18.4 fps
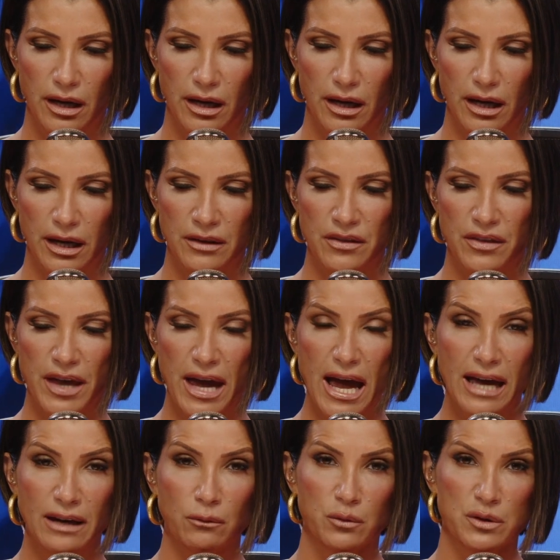And
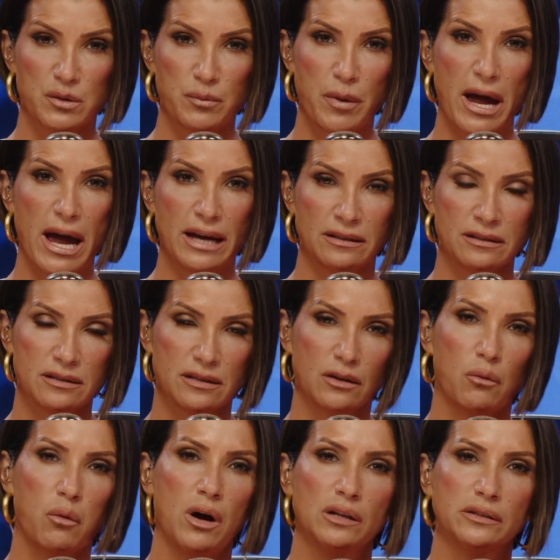that was Patton's
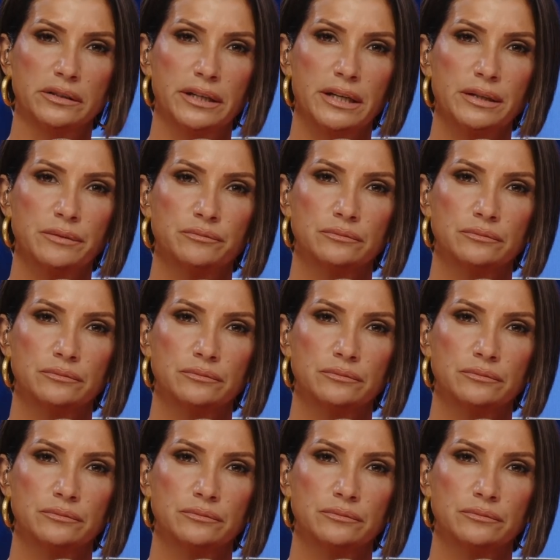equality.